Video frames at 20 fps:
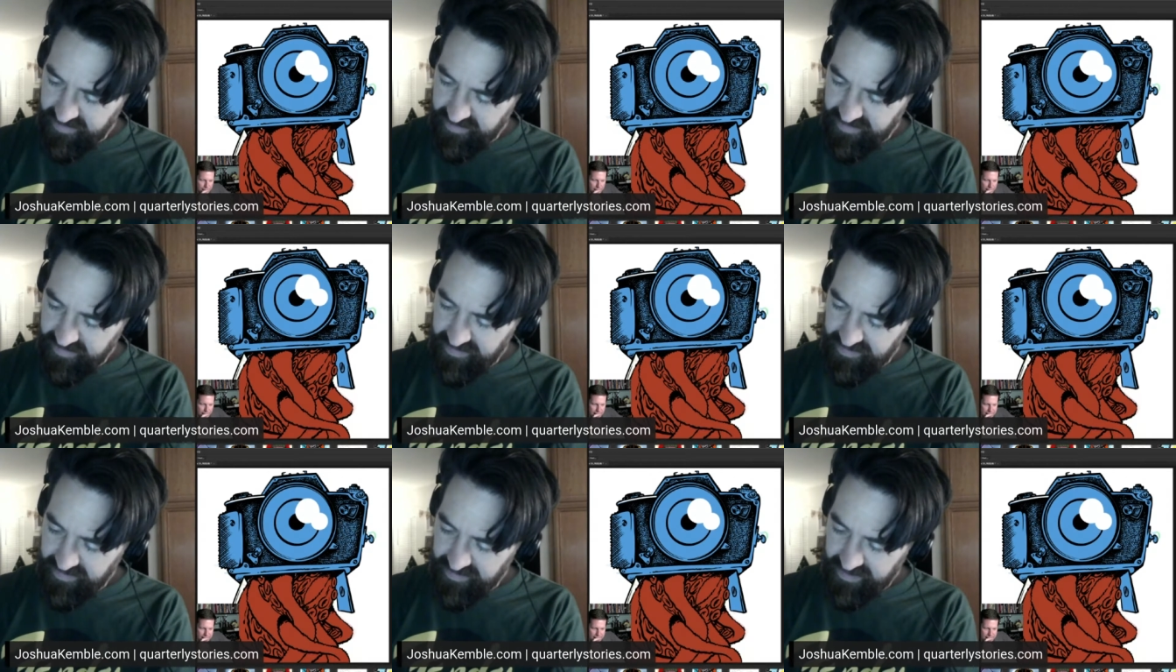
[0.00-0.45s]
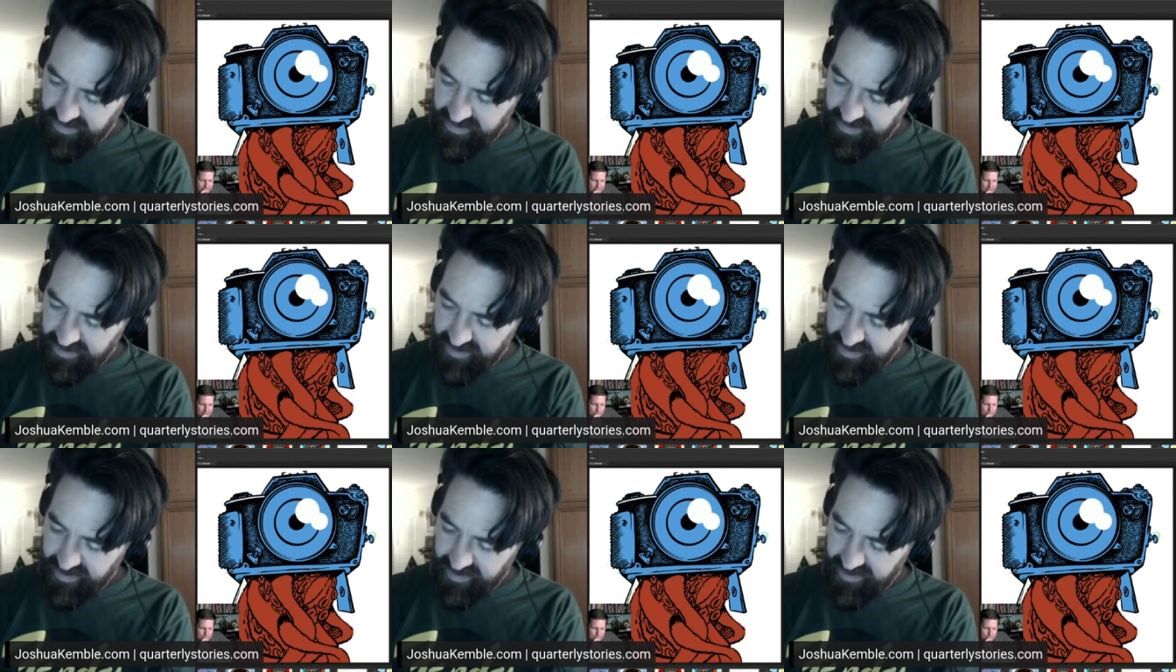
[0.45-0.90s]

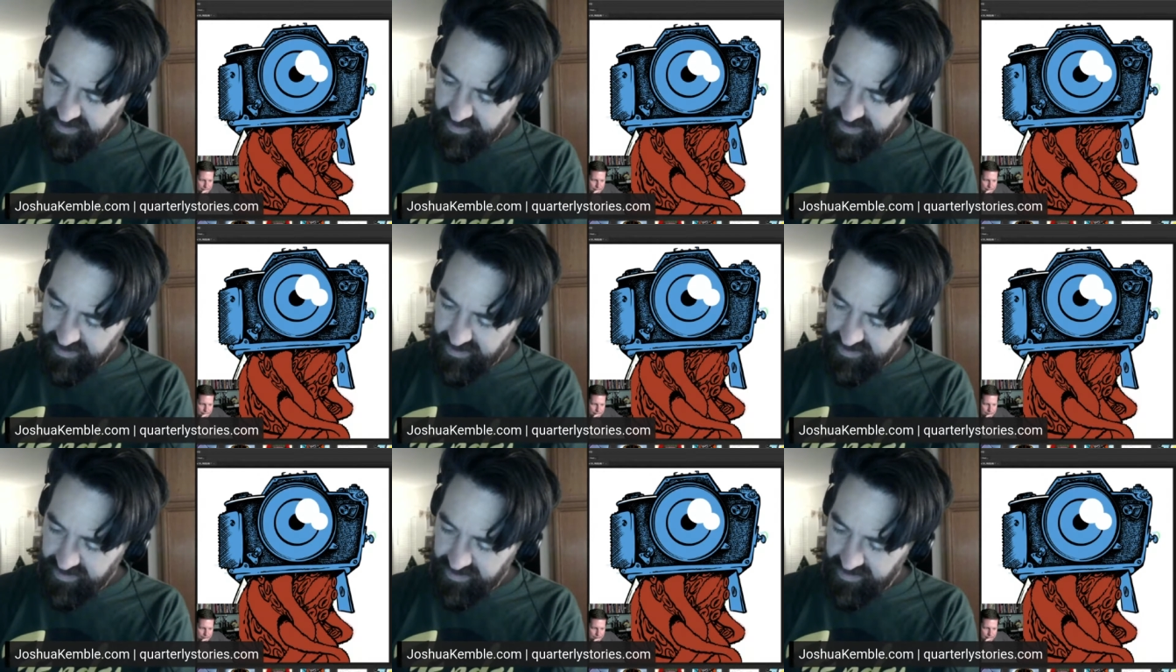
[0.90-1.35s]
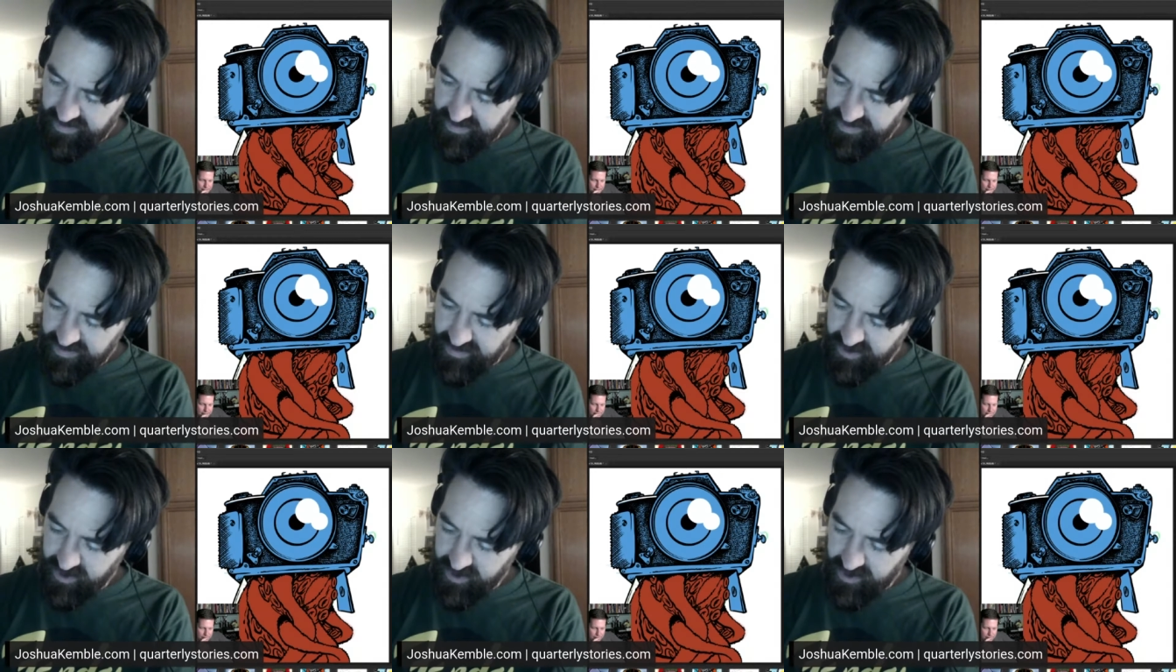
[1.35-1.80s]
That's a
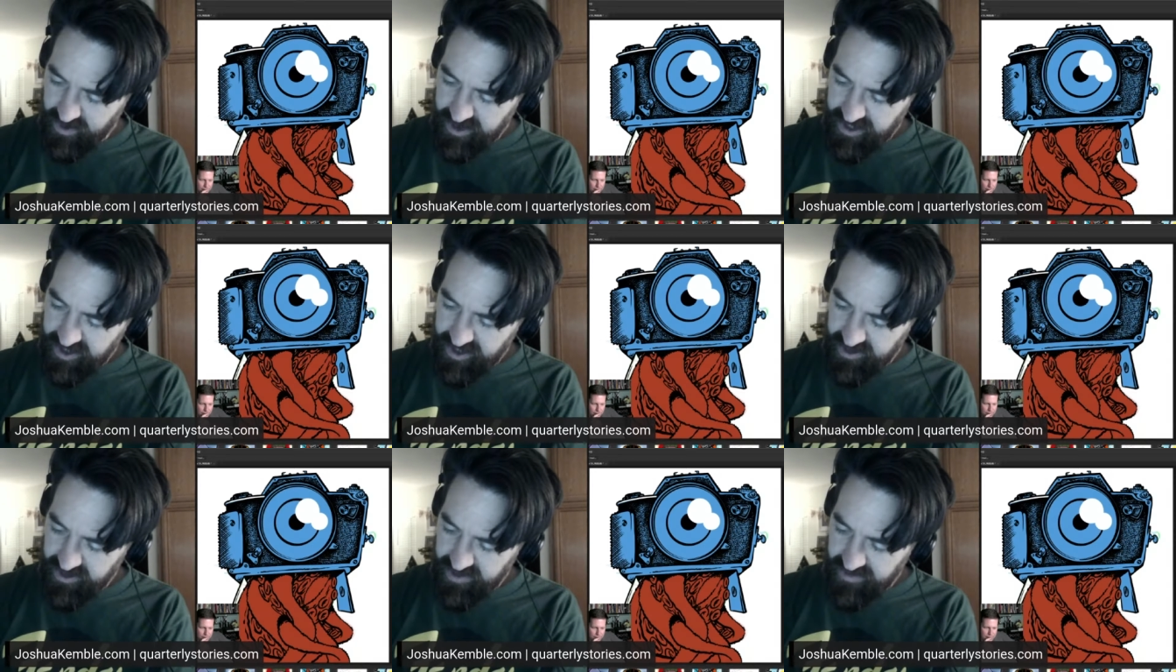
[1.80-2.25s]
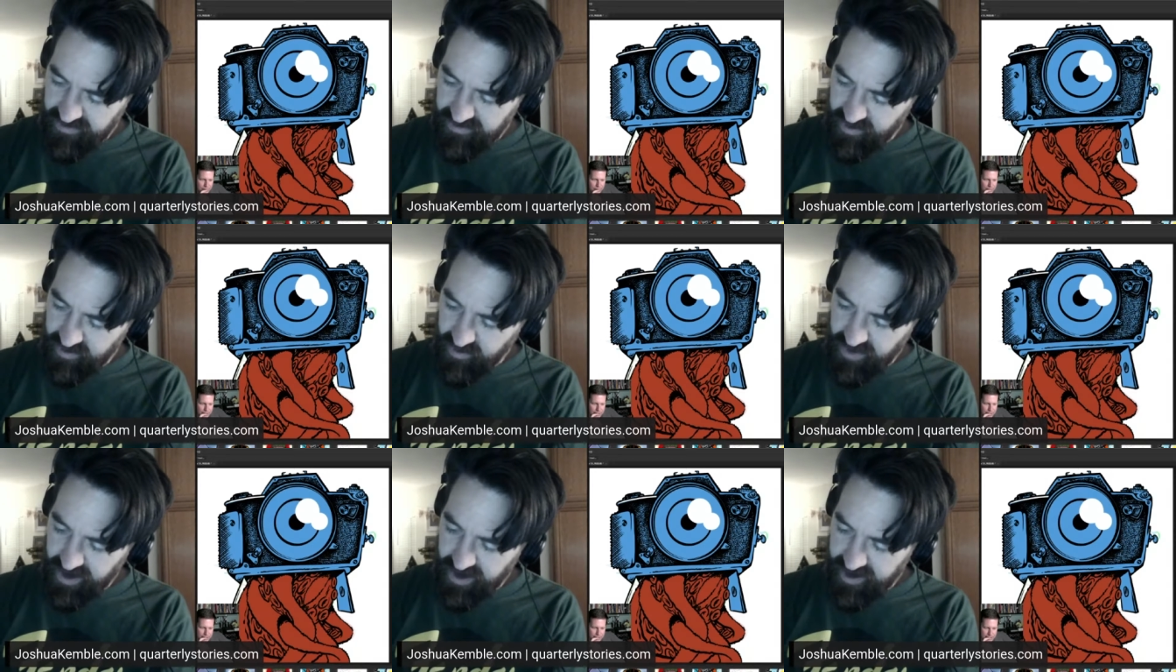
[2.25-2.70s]
good creature question. Of the
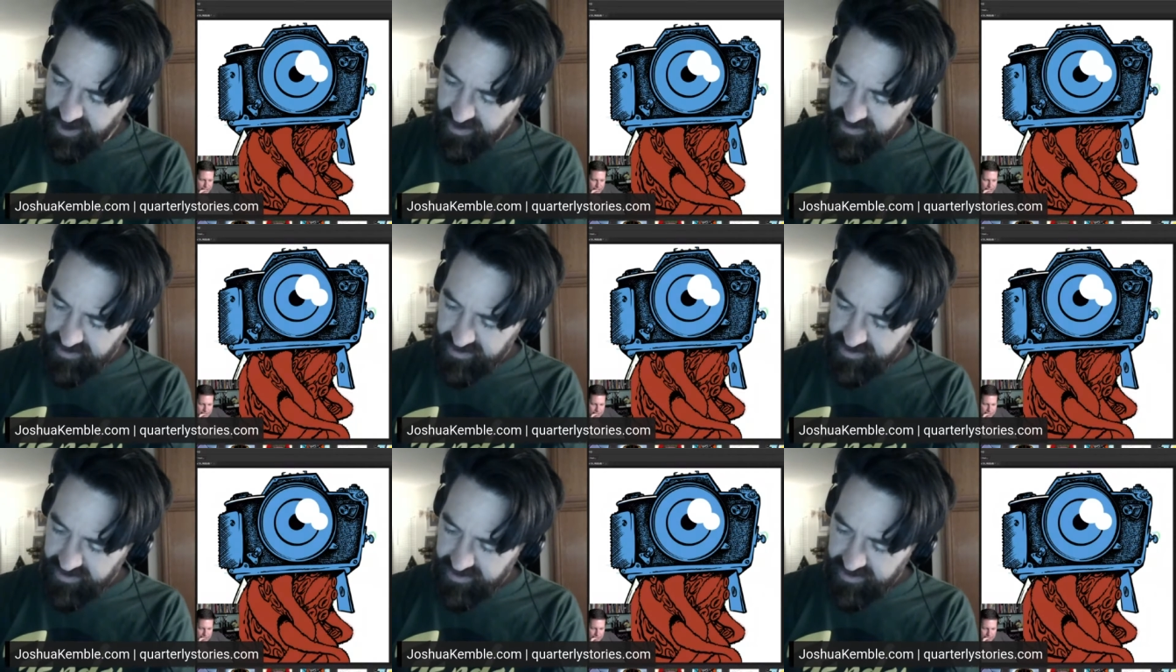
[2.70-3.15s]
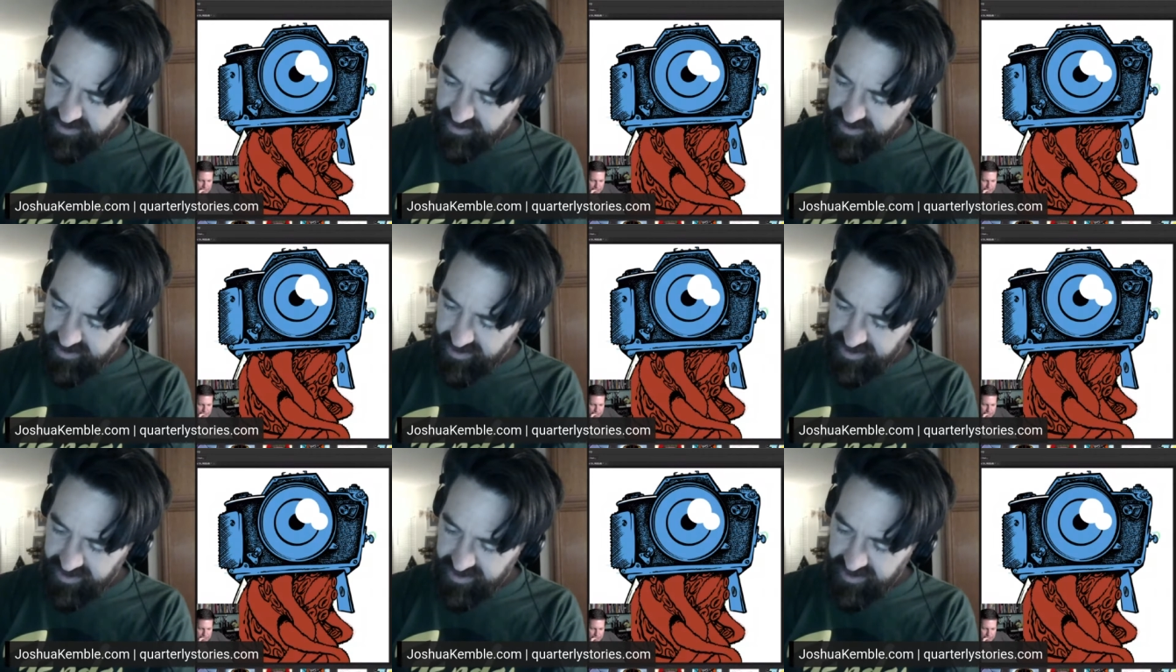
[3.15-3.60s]
wild.
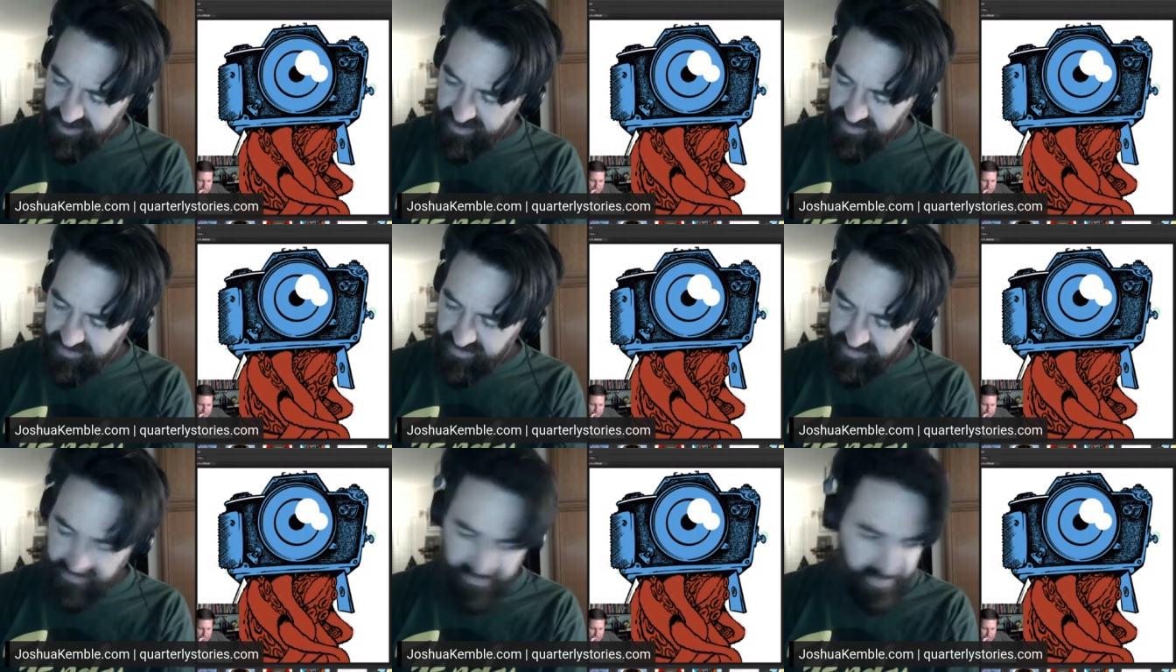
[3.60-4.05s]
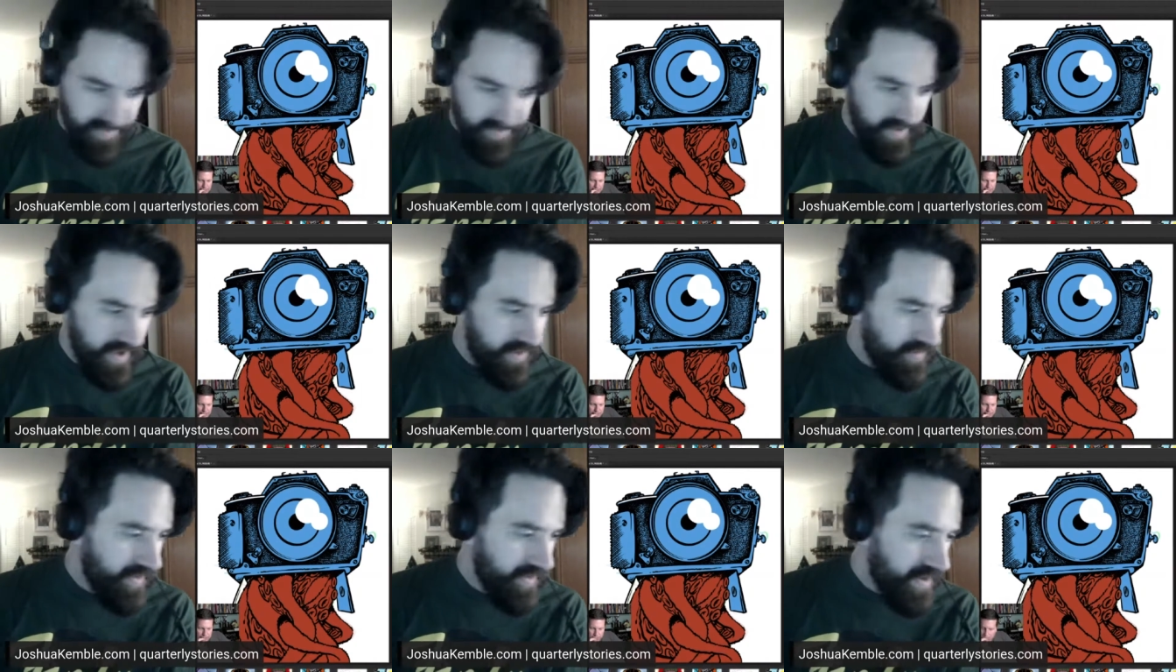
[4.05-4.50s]

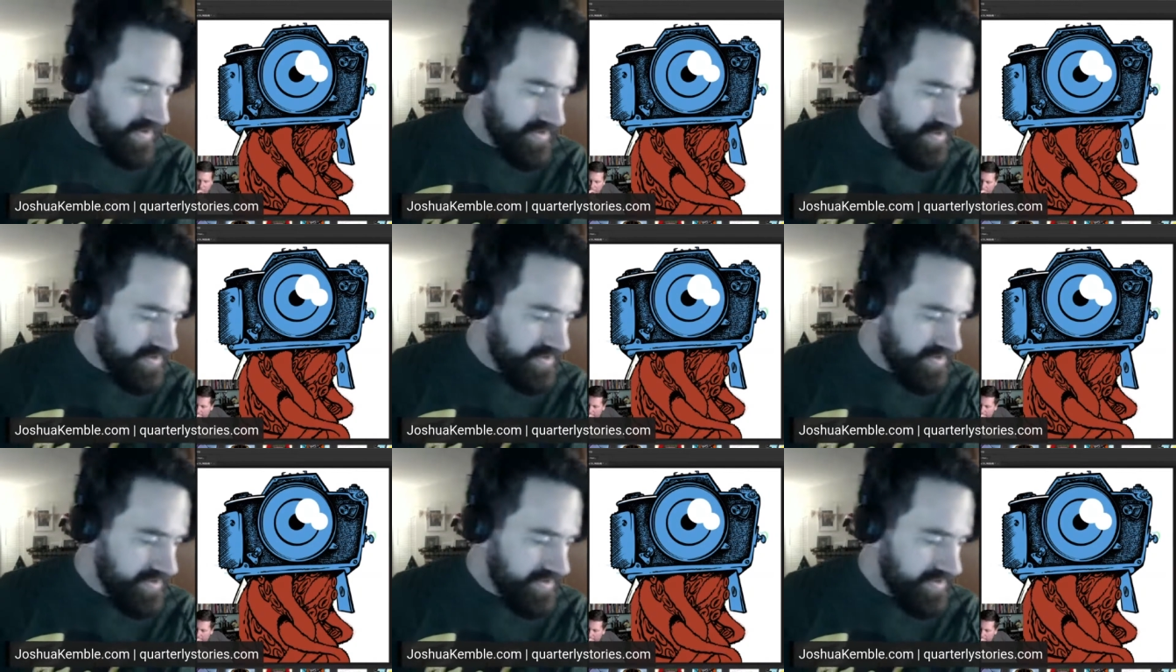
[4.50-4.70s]
Not and while really.